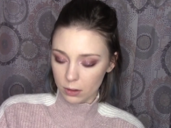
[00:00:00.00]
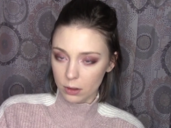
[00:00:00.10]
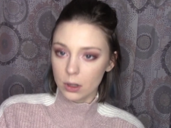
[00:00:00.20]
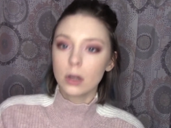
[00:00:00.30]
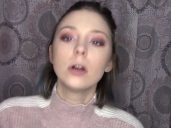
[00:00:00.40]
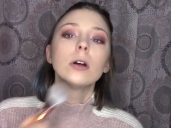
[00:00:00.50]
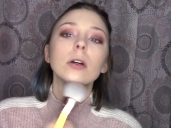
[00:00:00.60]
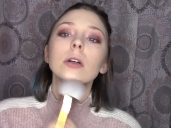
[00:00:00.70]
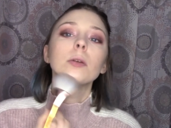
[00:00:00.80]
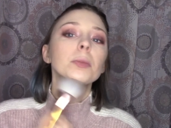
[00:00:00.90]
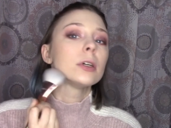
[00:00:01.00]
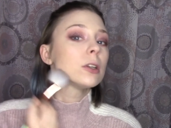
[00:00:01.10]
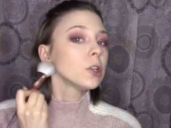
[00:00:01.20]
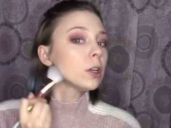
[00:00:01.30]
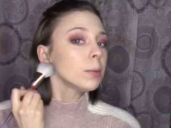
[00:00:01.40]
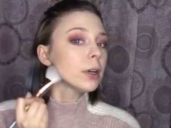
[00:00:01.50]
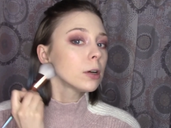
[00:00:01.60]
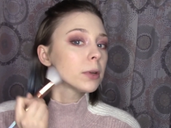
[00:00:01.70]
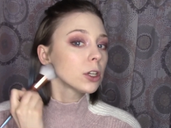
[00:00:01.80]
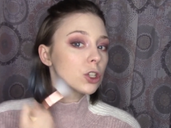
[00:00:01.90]
I'm gonna put a little bit on
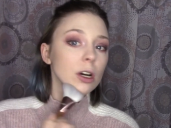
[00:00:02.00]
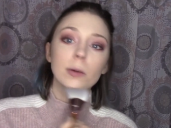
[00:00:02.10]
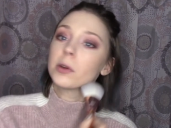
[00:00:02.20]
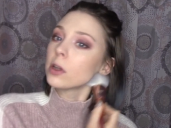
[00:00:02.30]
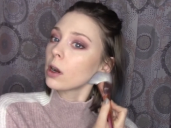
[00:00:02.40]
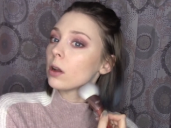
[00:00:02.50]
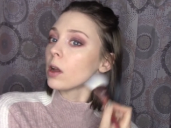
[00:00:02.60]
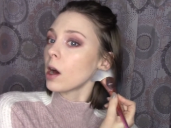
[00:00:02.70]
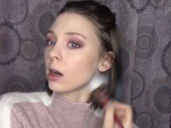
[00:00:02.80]
my jaw, but not a lot,